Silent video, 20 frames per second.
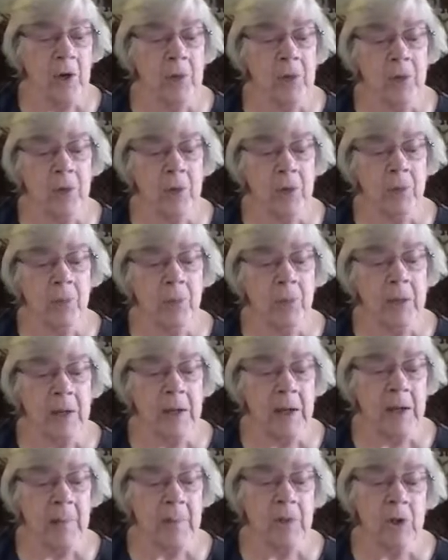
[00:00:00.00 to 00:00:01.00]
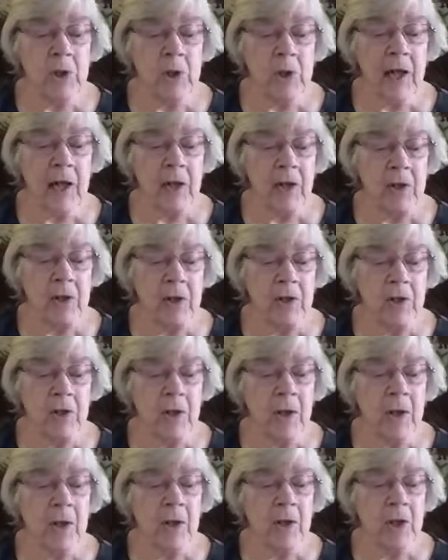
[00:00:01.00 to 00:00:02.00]
should have been named Janus,
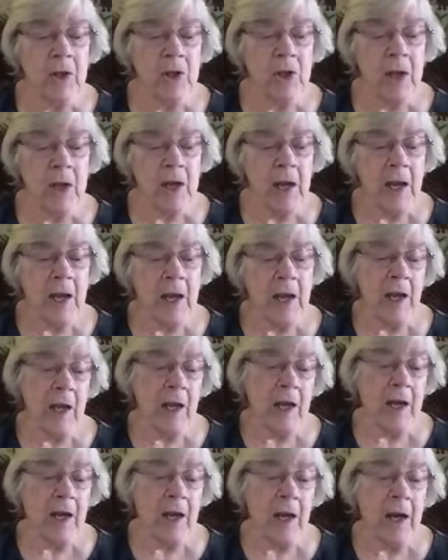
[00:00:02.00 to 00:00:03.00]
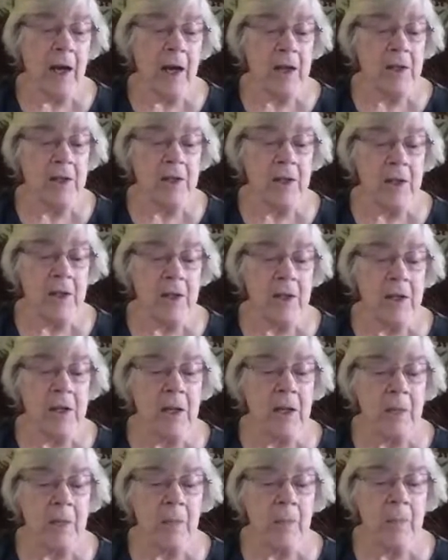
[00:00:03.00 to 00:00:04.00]

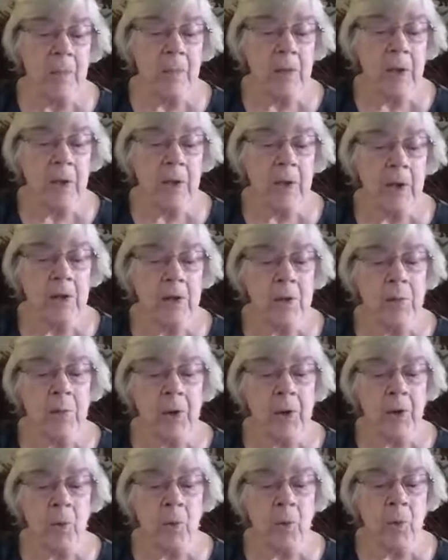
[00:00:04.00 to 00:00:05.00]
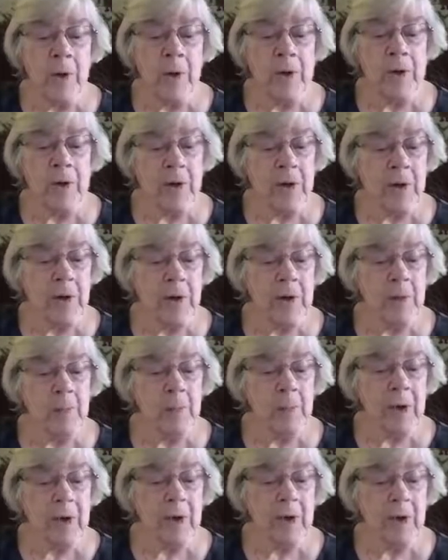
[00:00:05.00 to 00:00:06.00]
Janice. His mother wanted and
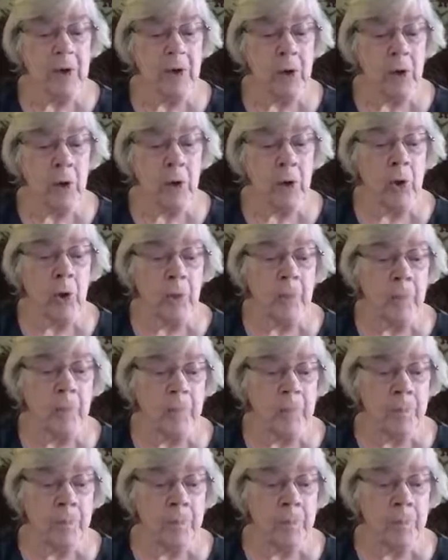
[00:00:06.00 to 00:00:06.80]
expected a girl.